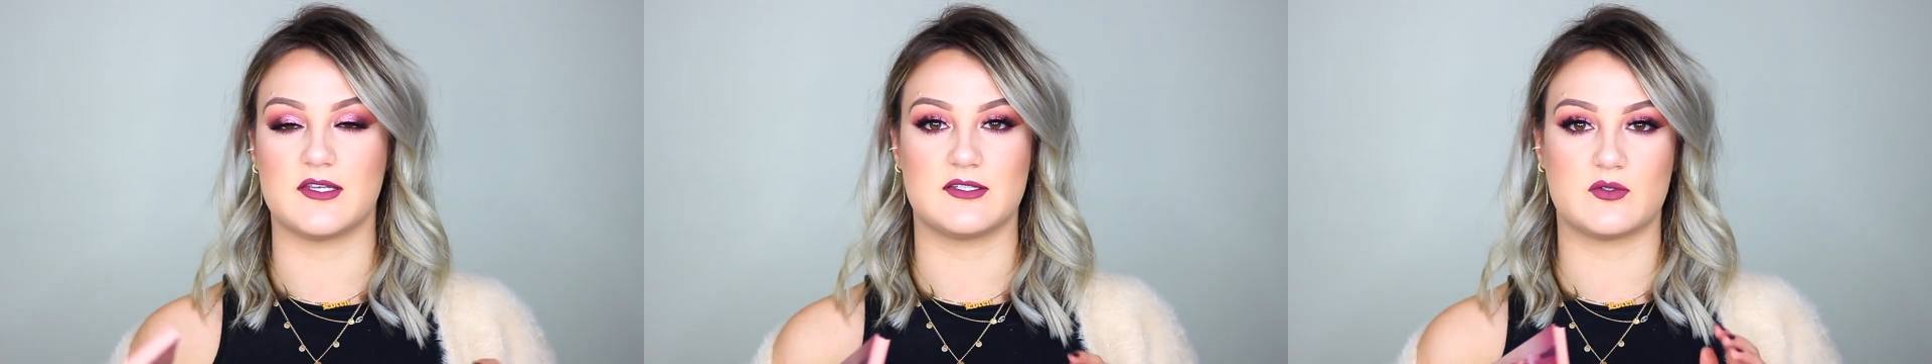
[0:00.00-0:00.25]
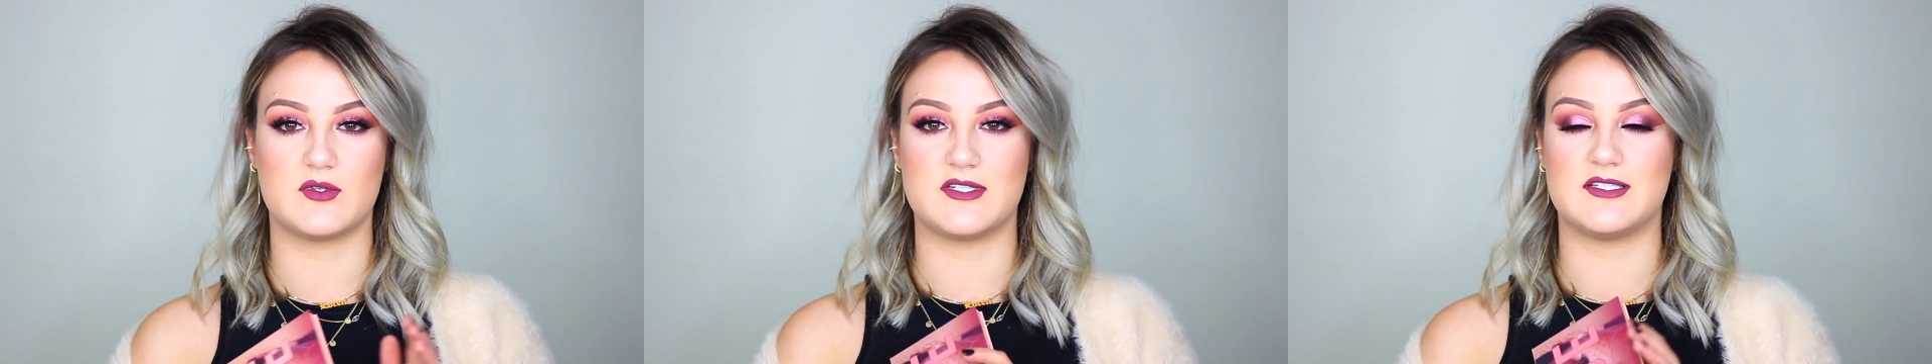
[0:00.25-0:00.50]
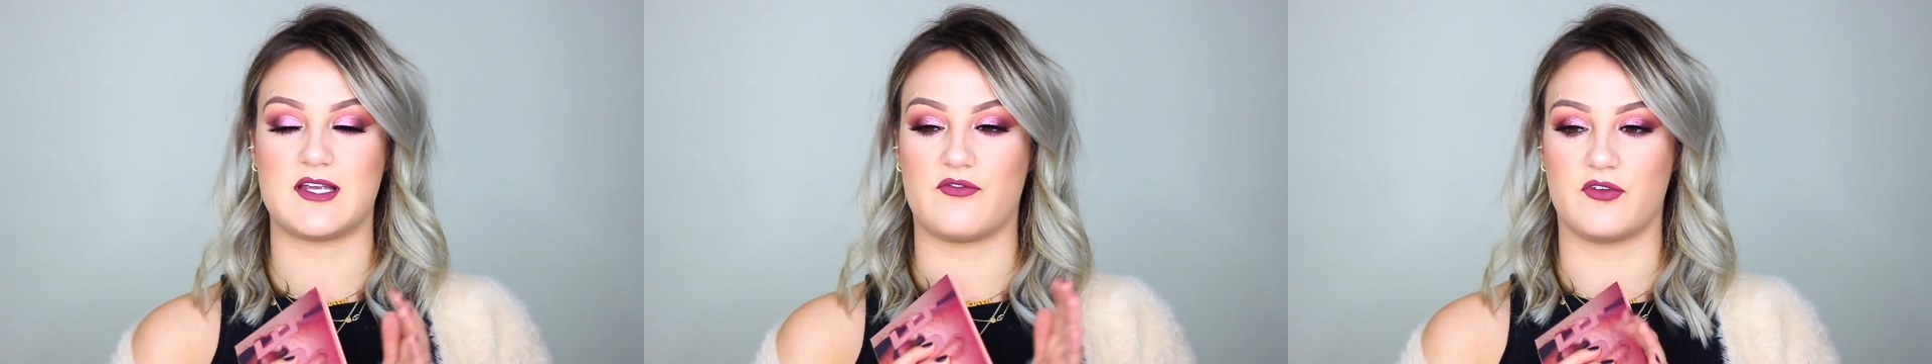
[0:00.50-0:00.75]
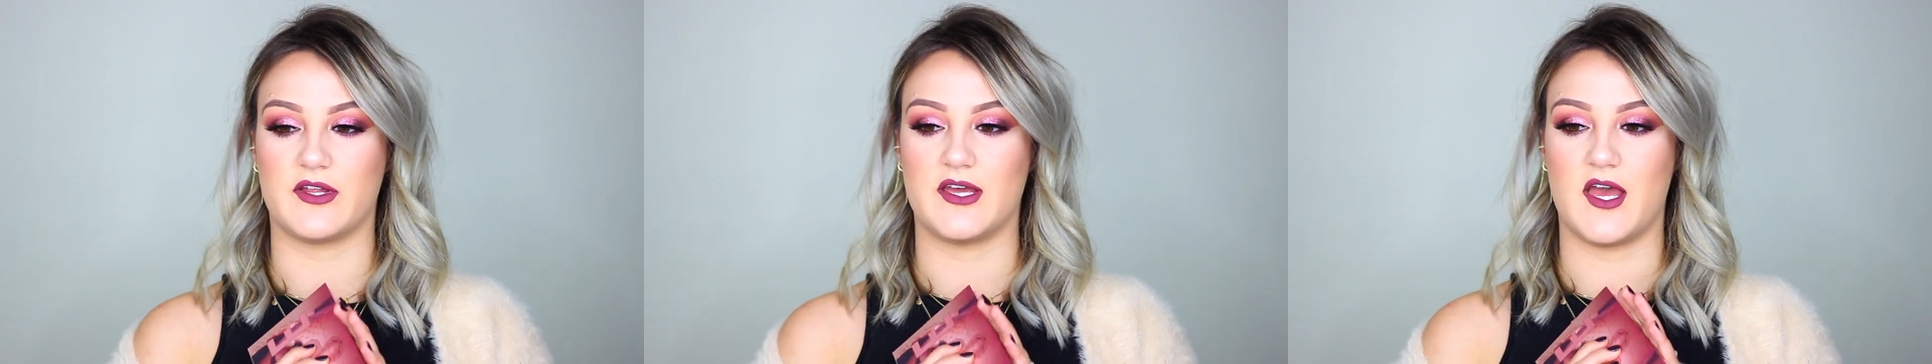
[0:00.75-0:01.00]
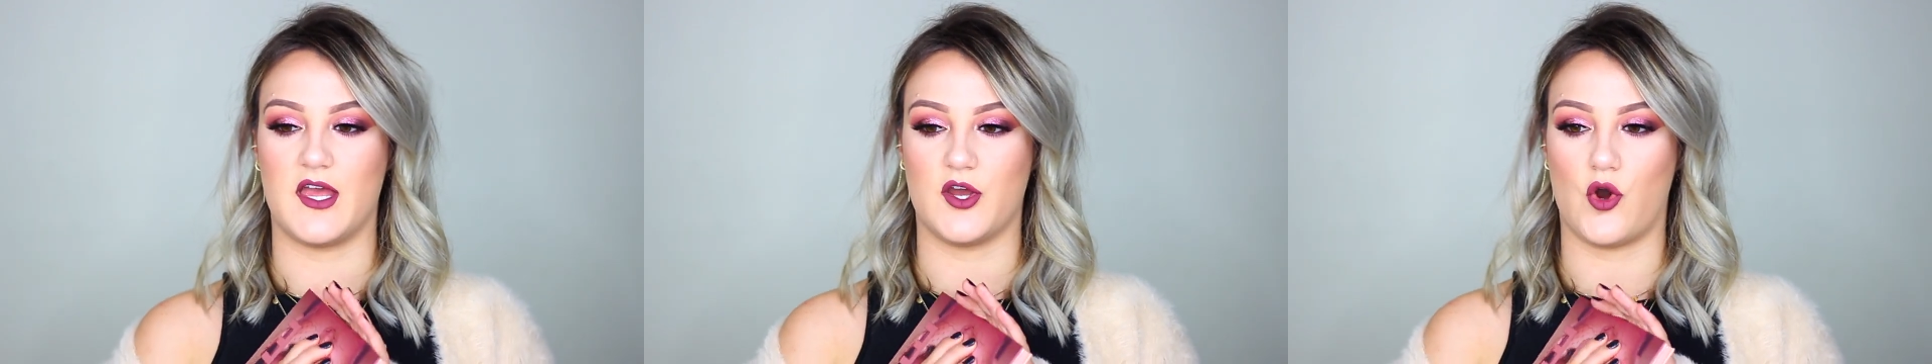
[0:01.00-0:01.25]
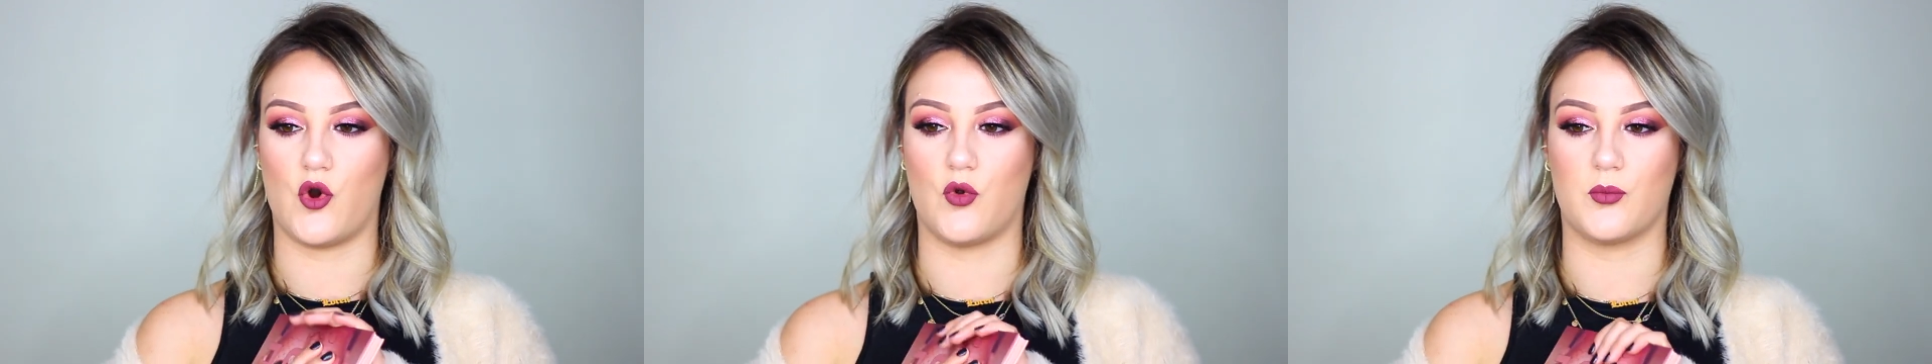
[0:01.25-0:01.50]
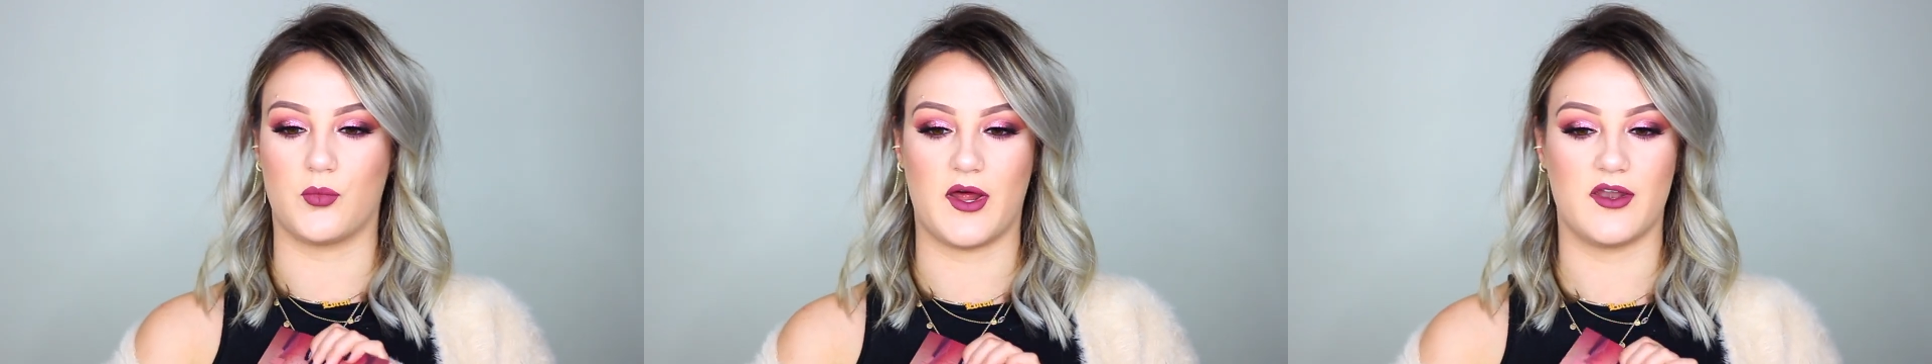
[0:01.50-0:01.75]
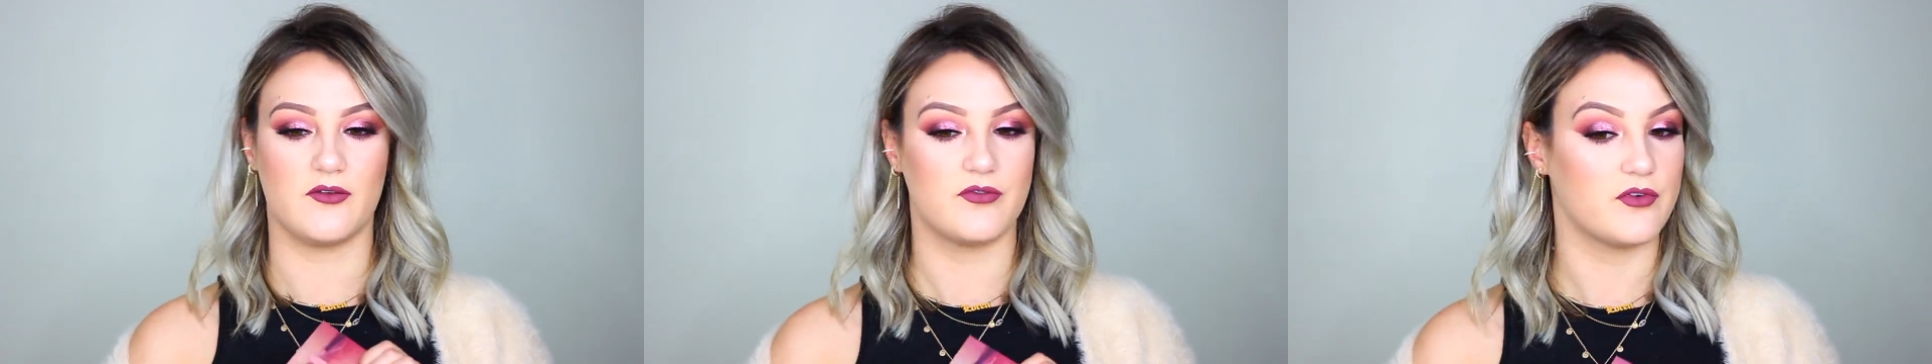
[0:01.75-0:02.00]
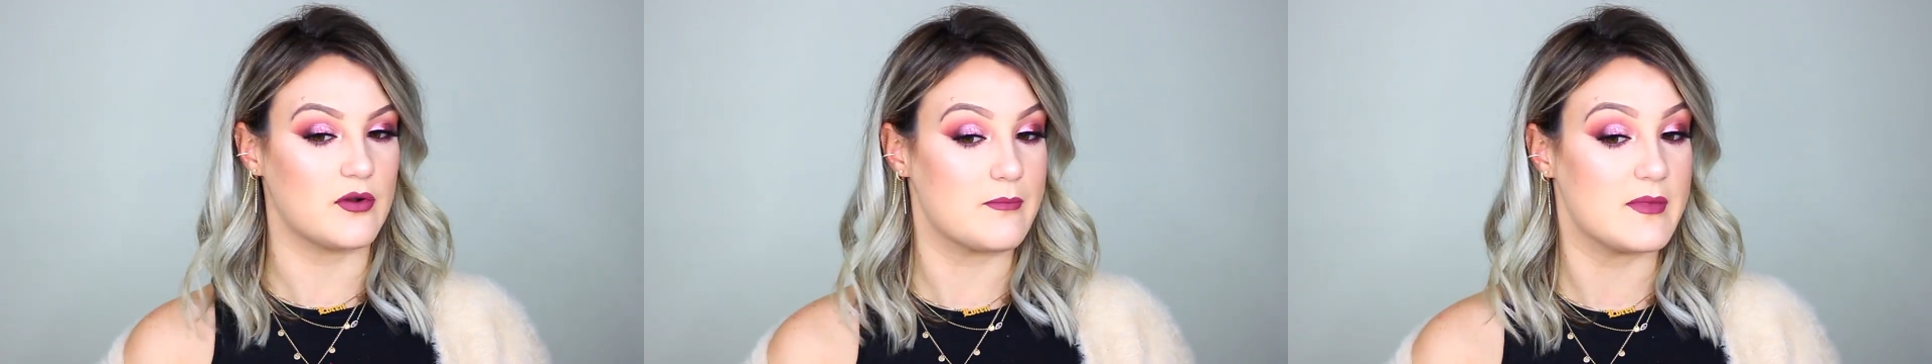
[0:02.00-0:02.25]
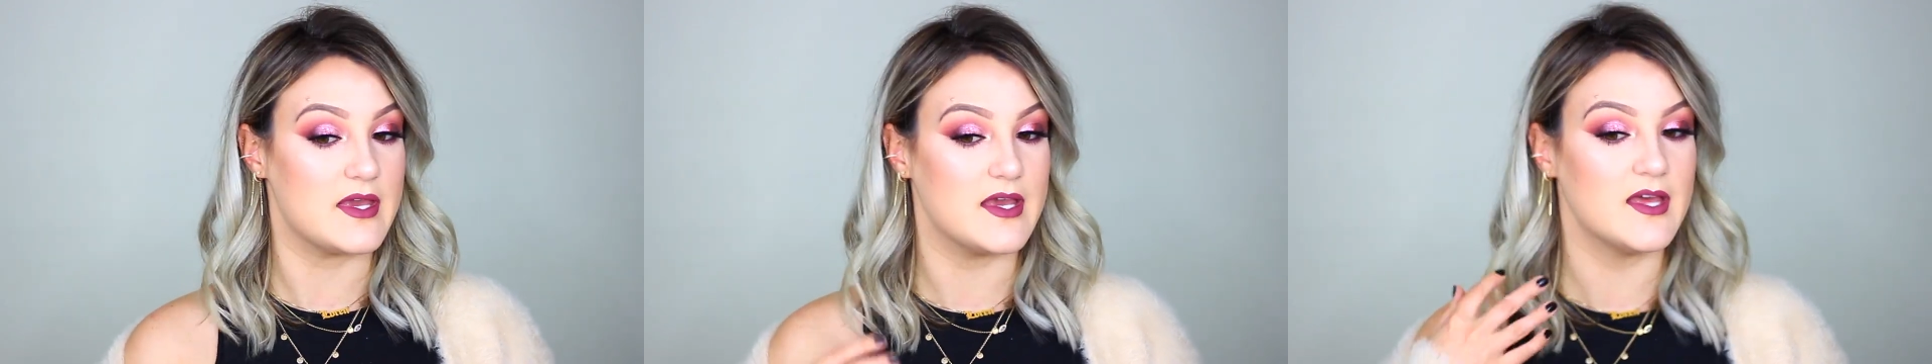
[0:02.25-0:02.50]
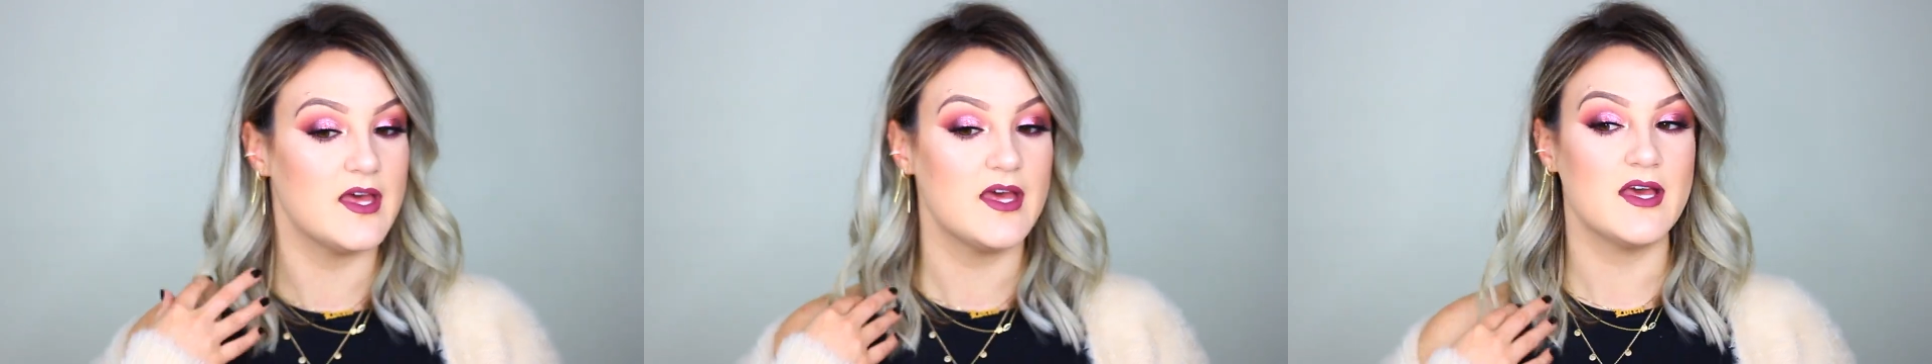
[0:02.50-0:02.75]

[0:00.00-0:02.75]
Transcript: This was definitely a home run for me.